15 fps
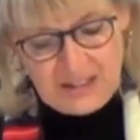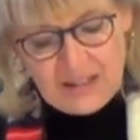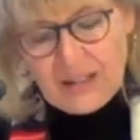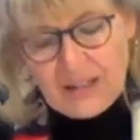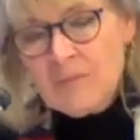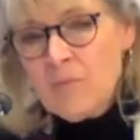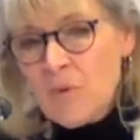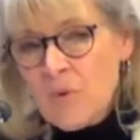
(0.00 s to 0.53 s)

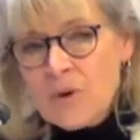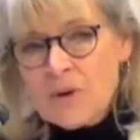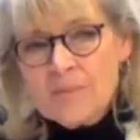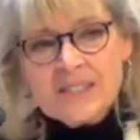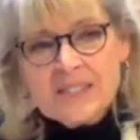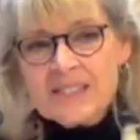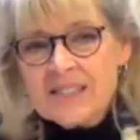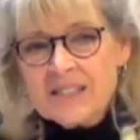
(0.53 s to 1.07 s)
in more
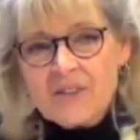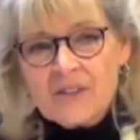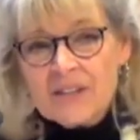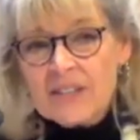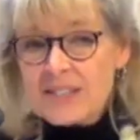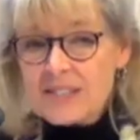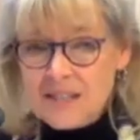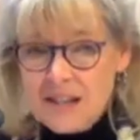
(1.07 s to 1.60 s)

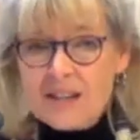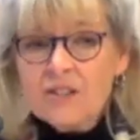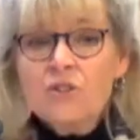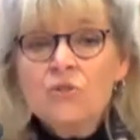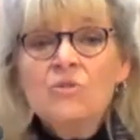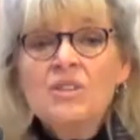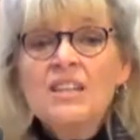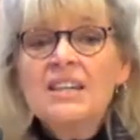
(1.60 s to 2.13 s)
mysterious and
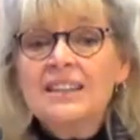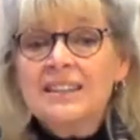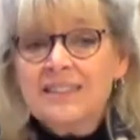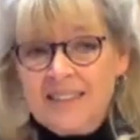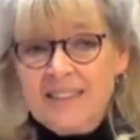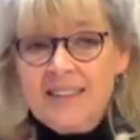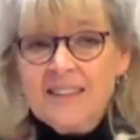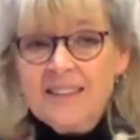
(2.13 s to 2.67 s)

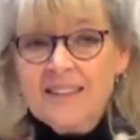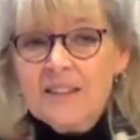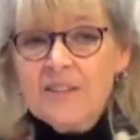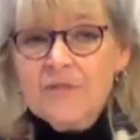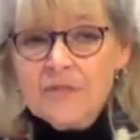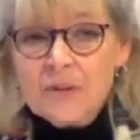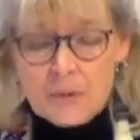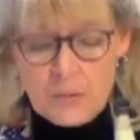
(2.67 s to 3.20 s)
uniquely
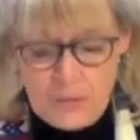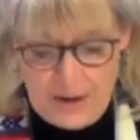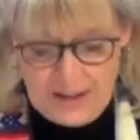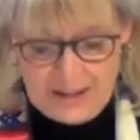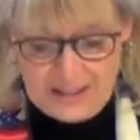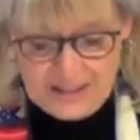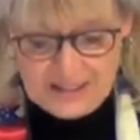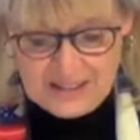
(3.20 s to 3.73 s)
different
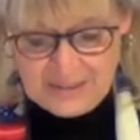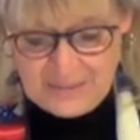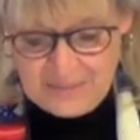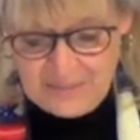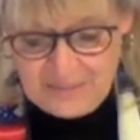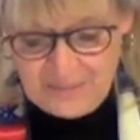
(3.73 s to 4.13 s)
ways.